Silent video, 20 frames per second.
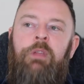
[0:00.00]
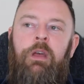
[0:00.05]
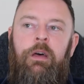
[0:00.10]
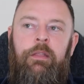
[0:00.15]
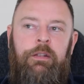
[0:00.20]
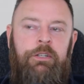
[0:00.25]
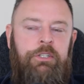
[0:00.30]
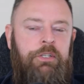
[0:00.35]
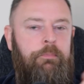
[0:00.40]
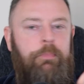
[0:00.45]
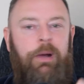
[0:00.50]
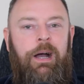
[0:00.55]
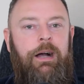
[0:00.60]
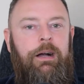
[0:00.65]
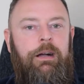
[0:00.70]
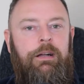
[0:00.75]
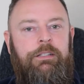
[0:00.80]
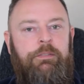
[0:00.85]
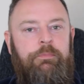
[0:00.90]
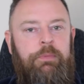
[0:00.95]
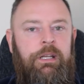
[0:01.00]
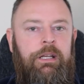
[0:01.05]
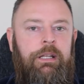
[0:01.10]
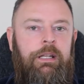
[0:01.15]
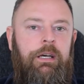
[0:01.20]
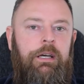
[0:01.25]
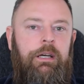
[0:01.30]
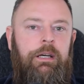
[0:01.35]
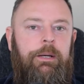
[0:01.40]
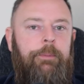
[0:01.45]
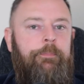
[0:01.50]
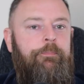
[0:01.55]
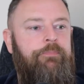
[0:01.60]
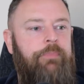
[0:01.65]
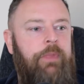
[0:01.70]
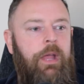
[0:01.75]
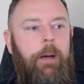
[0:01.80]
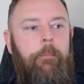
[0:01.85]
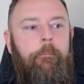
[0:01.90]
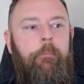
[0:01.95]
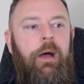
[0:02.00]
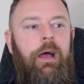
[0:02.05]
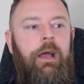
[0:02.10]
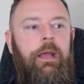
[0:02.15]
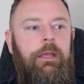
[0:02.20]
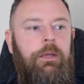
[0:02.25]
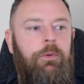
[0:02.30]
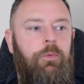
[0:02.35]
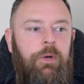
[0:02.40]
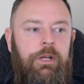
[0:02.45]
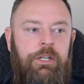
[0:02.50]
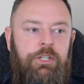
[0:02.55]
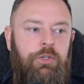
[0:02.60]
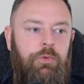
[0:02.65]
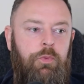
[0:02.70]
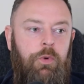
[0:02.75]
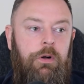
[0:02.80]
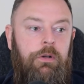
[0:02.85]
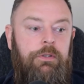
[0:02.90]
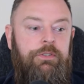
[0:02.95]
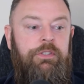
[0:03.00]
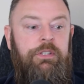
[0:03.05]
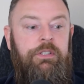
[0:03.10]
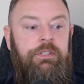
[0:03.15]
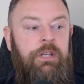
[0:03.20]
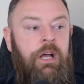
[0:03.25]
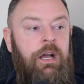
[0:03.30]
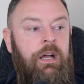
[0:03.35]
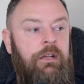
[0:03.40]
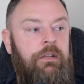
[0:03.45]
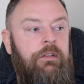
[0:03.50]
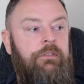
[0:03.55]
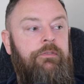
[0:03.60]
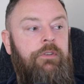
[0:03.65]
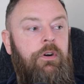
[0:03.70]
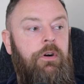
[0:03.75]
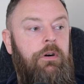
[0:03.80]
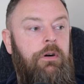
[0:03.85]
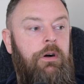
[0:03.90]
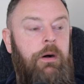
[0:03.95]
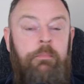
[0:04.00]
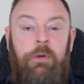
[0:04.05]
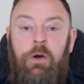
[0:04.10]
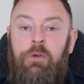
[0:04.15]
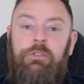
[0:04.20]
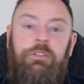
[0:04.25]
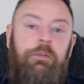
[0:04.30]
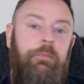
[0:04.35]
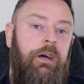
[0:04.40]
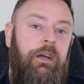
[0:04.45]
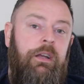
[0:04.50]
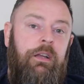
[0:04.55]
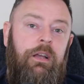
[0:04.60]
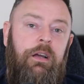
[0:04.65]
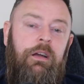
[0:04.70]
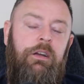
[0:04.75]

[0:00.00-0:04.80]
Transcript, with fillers: And then she parked me in a a bay which was designed for a motorbike.